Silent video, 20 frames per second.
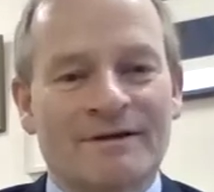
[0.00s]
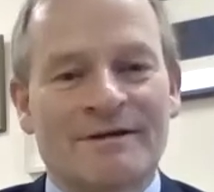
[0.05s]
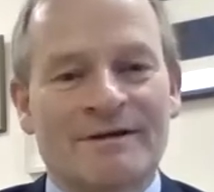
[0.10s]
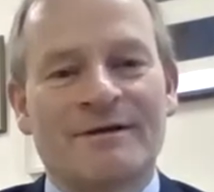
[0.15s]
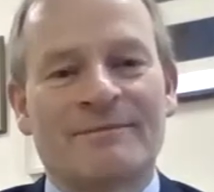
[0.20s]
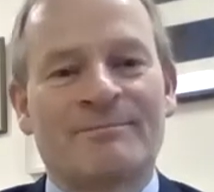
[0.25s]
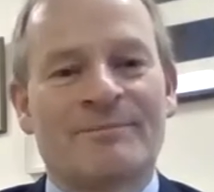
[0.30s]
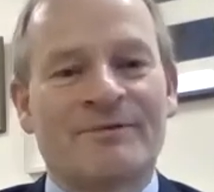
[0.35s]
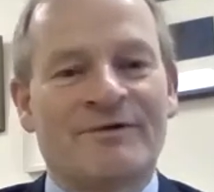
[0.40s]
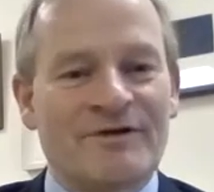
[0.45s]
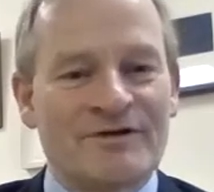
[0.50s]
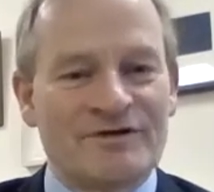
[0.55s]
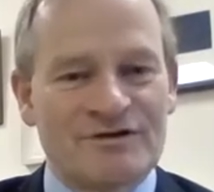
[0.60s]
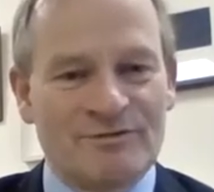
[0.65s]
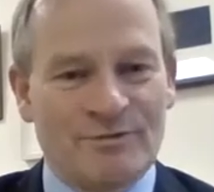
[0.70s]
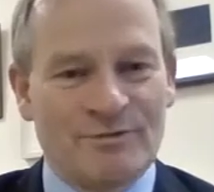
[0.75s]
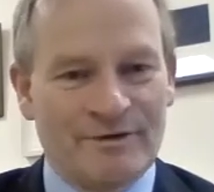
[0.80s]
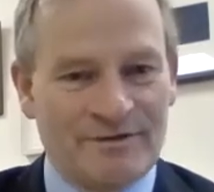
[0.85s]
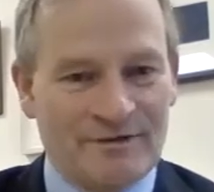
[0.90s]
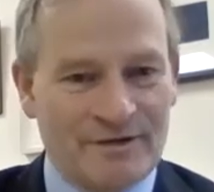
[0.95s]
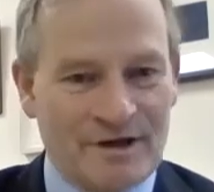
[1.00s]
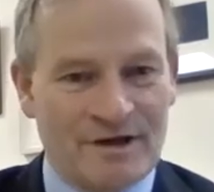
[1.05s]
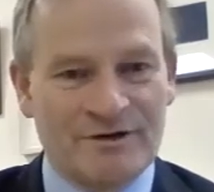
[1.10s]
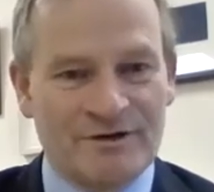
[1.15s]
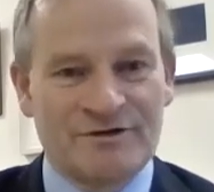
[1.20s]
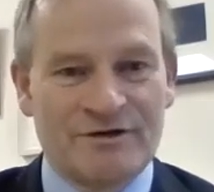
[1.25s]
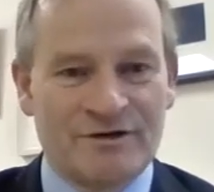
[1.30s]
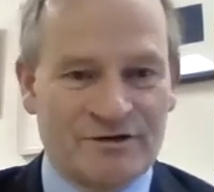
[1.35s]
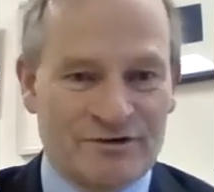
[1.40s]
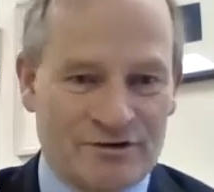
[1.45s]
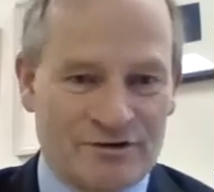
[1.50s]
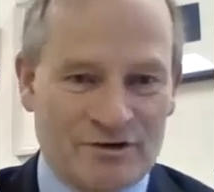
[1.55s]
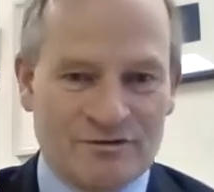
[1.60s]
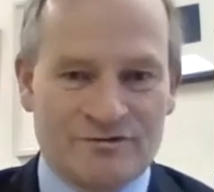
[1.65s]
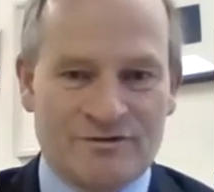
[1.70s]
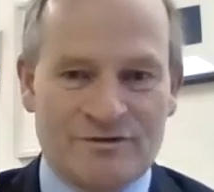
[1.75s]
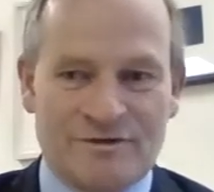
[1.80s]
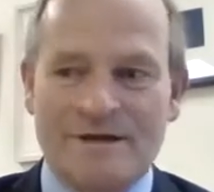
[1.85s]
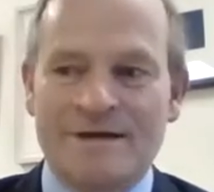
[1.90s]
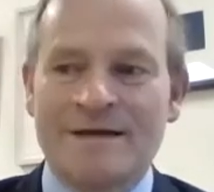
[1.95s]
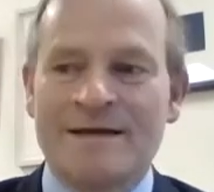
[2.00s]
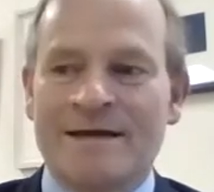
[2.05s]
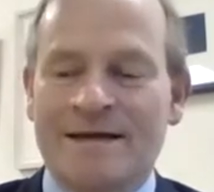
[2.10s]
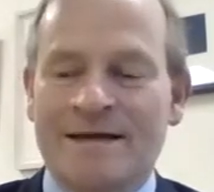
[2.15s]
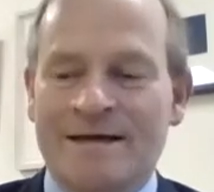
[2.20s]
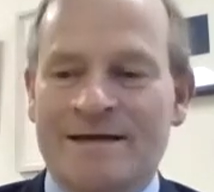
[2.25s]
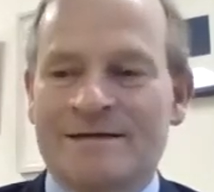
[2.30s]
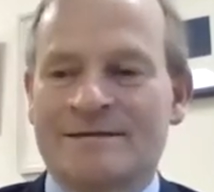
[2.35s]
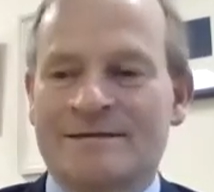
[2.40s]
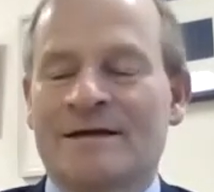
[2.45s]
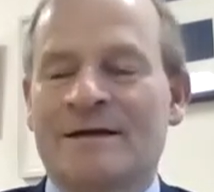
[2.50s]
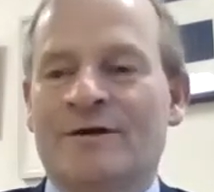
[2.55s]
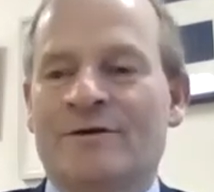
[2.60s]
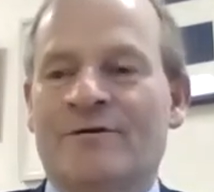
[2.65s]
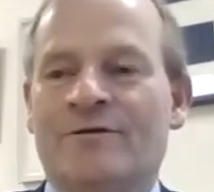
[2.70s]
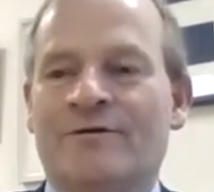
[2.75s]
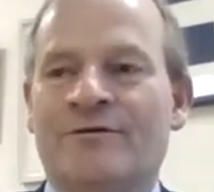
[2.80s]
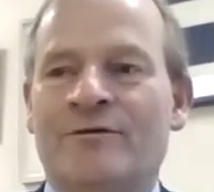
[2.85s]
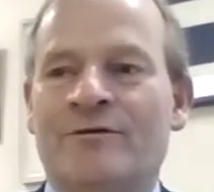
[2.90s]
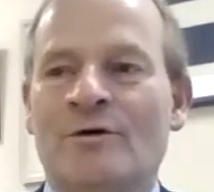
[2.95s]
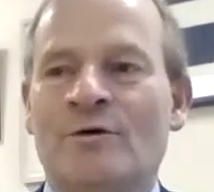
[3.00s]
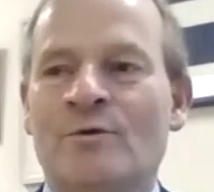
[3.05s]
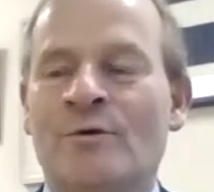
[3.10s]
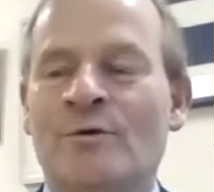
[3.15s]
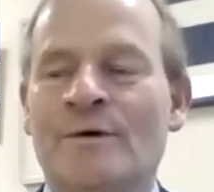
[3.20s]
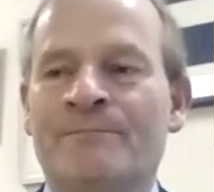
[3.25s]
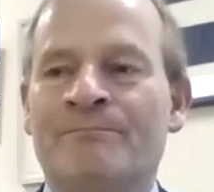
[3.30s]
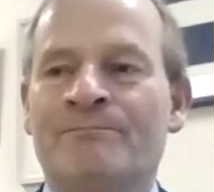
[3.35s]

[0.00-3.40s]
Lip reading: the position with regard to the children is. So